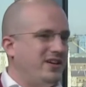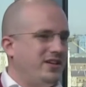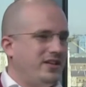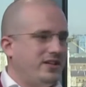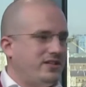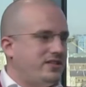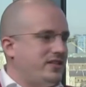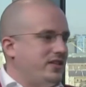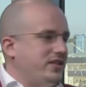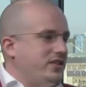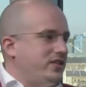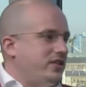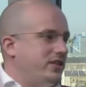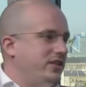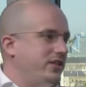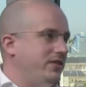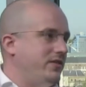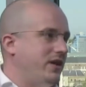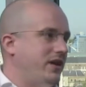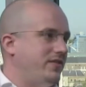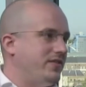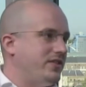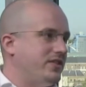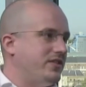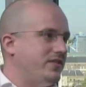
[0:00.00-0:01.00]
essentially you
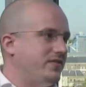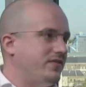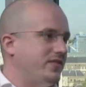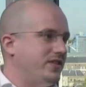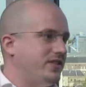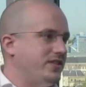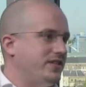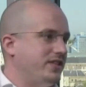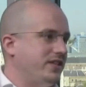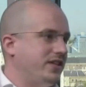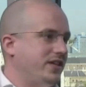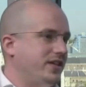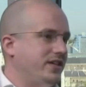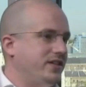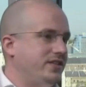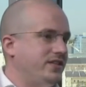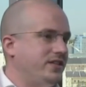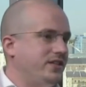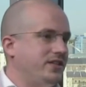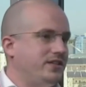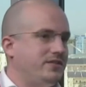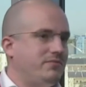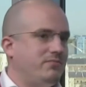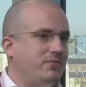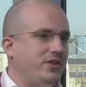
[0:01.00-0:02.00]
have a
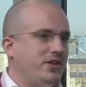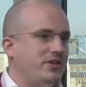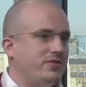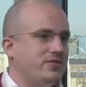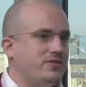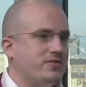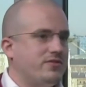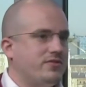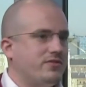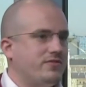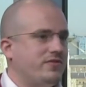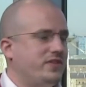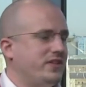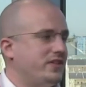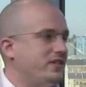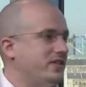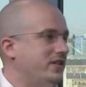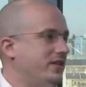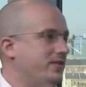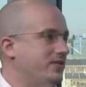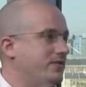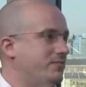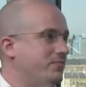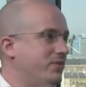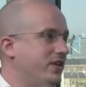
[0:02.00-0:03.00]
sophisticated Microsoft
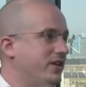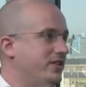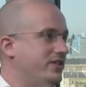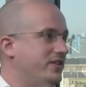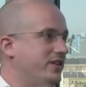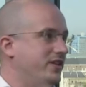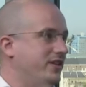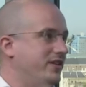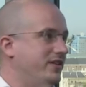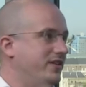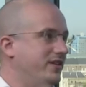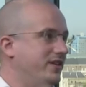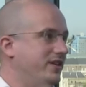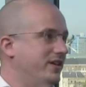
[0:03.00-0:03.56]
Excel spreadsheet.